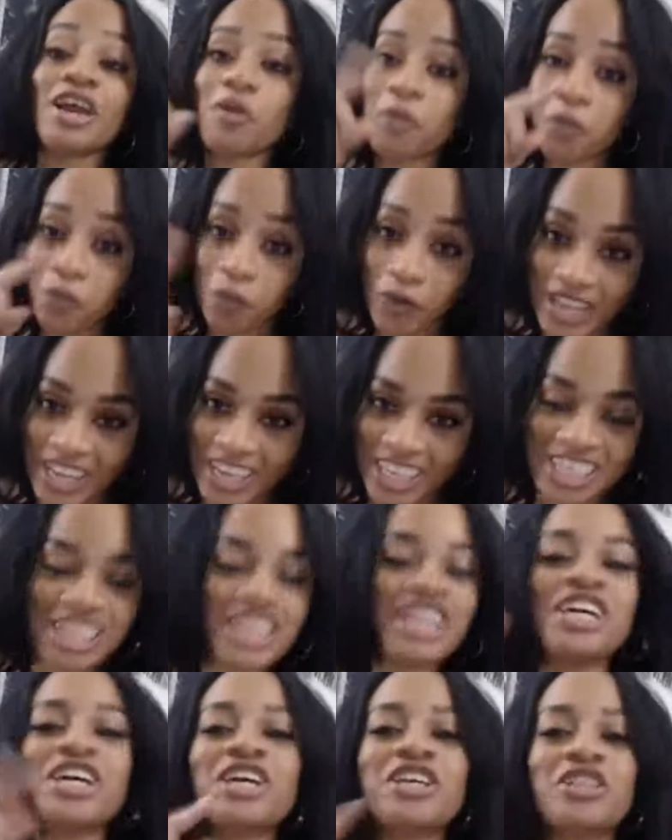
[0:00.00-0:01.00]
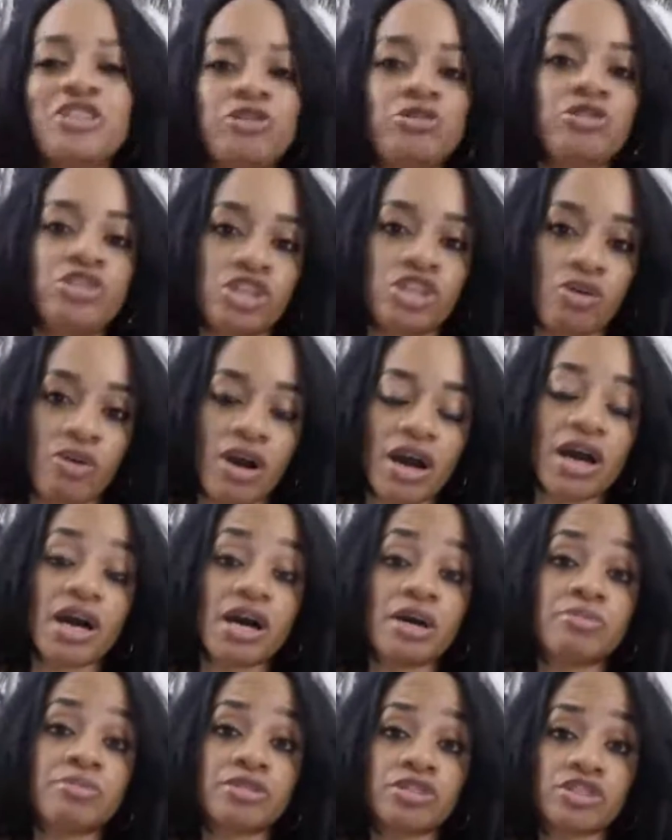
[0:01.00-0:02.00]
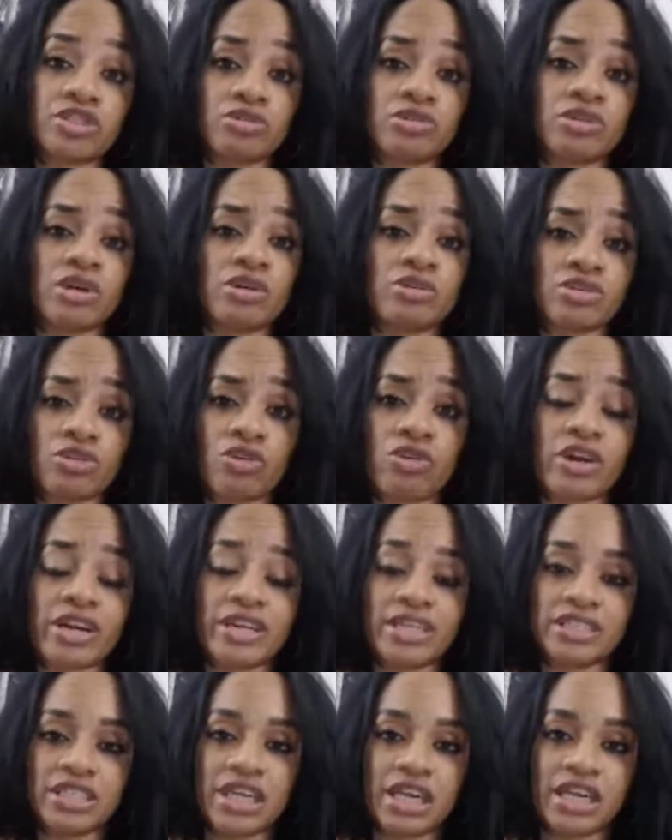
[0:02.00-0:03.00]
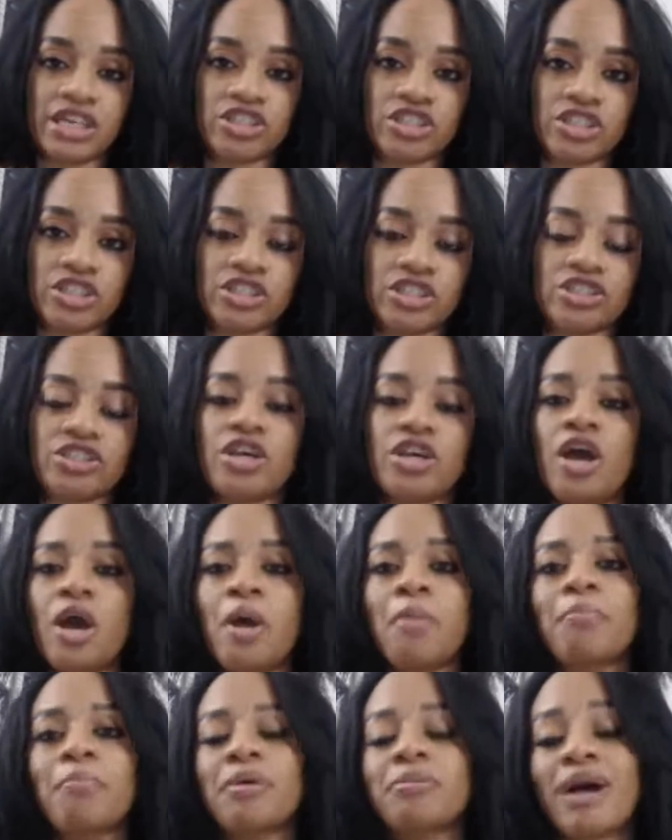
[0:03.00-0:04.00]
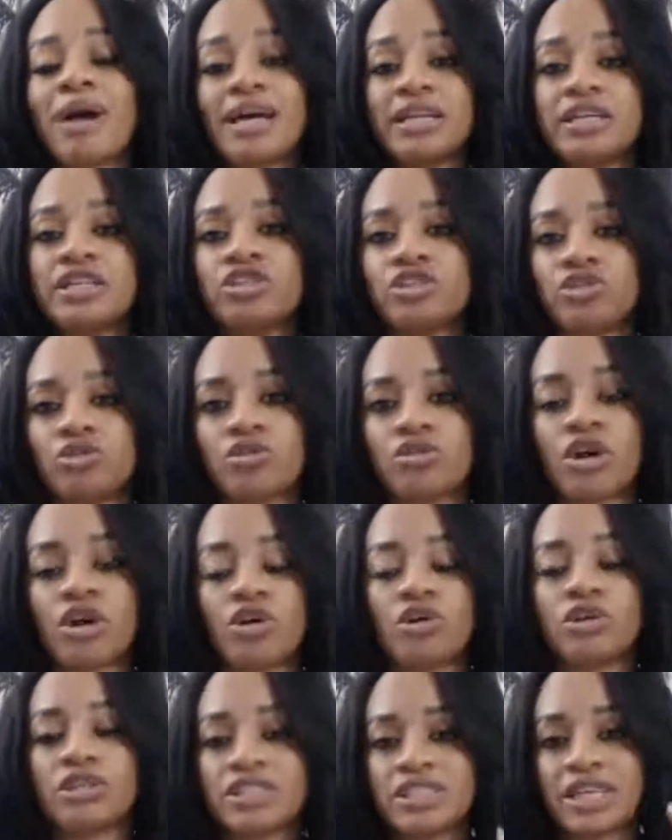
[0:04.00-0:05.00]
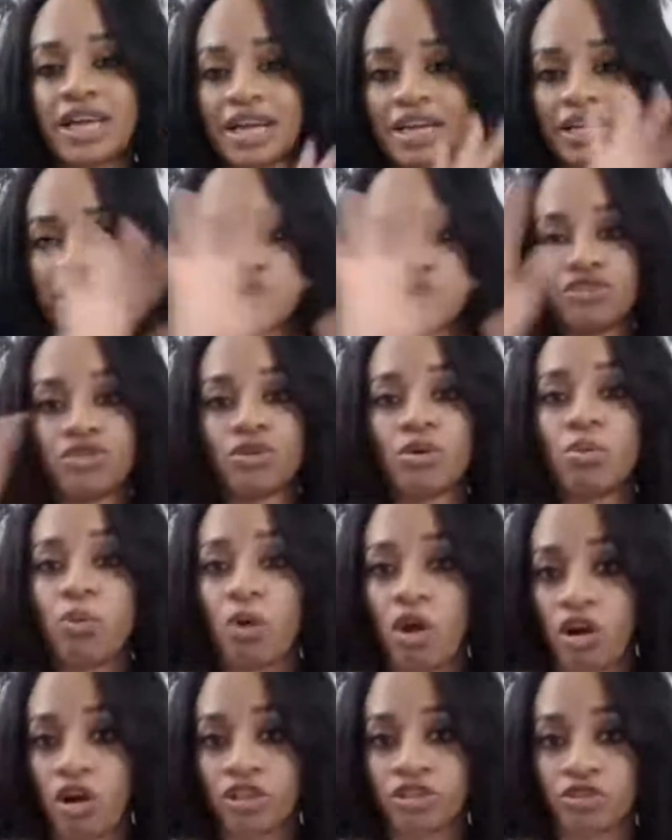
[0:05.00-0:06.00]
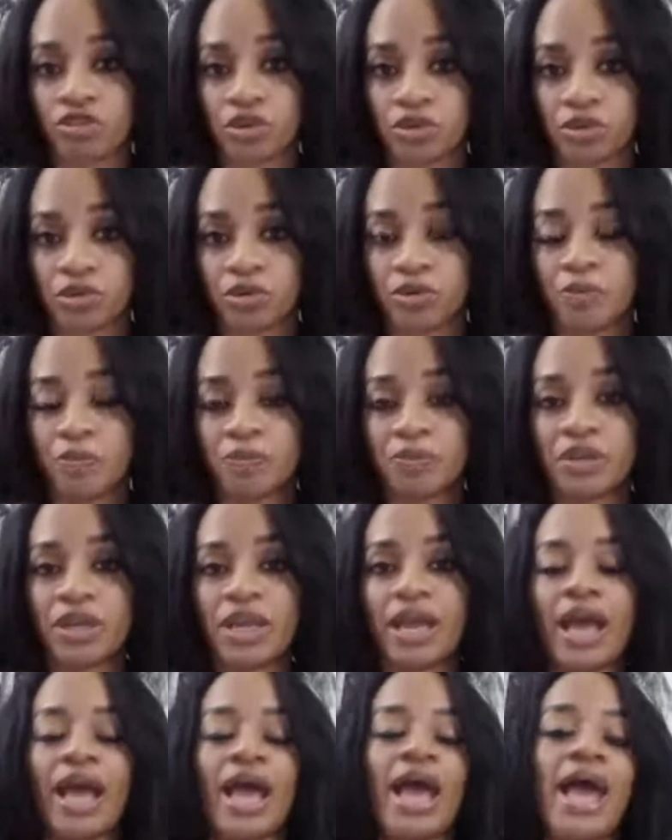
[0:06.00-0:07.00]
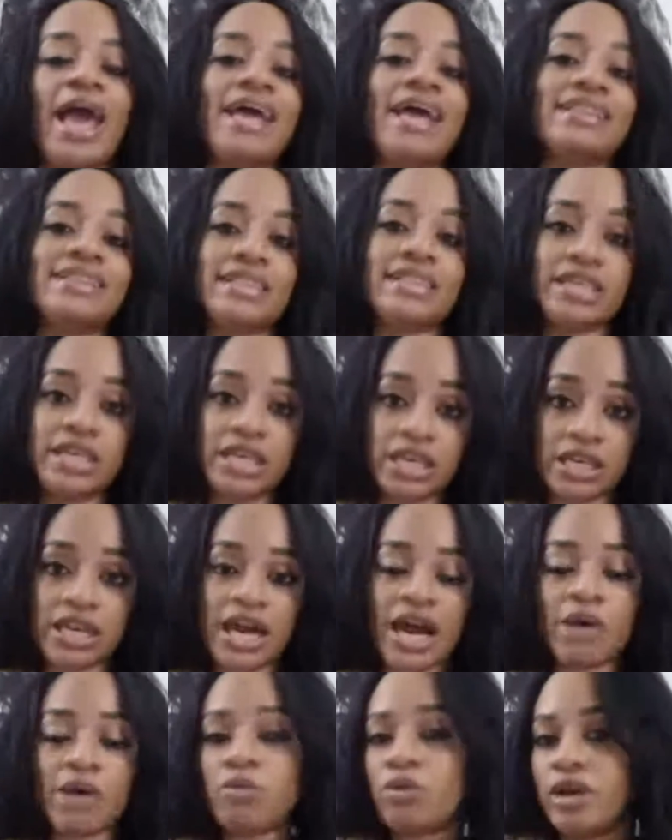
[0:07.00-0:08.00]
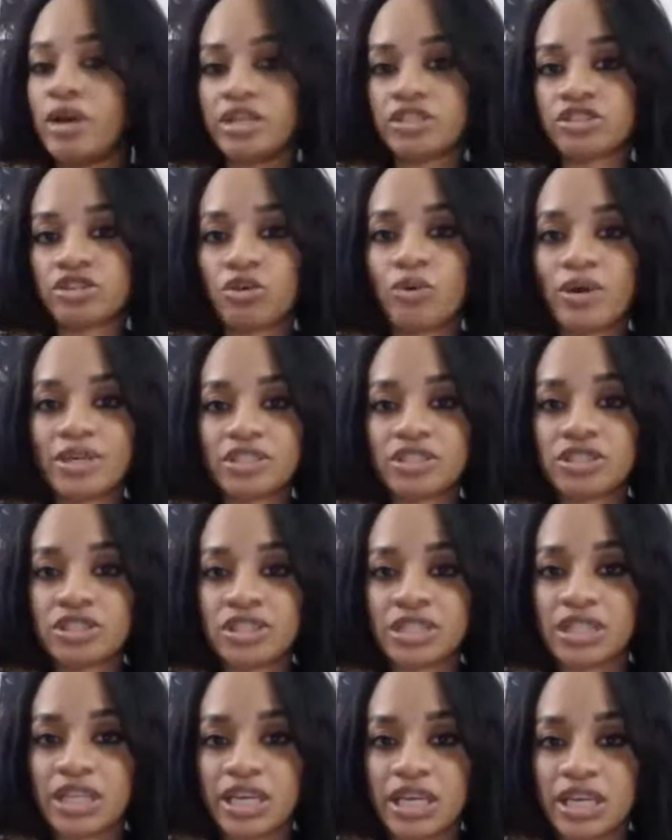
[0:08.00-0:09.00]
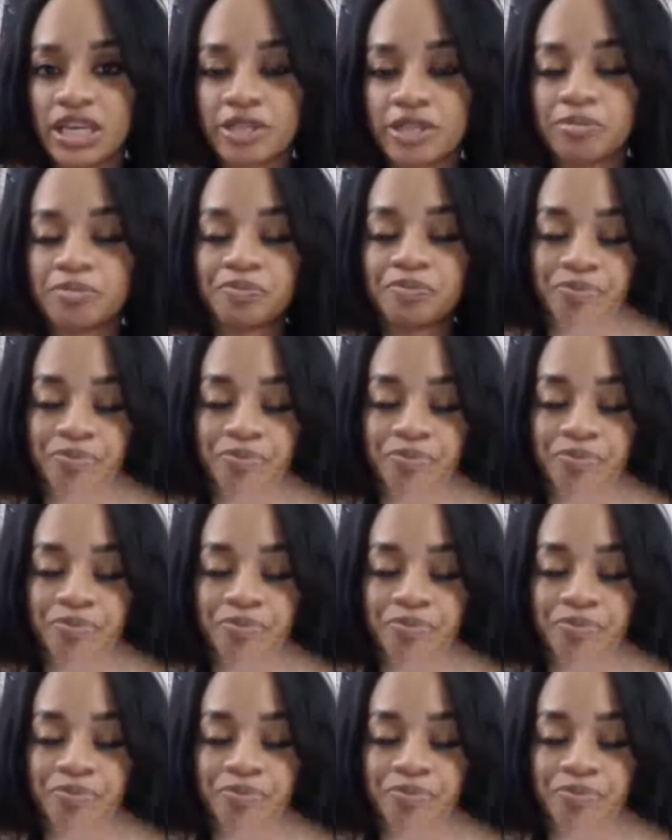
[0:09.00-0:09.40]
when you show up to those orientations. But my initial goal is kind of give you a walkthrough, and then I will answer questions at the end.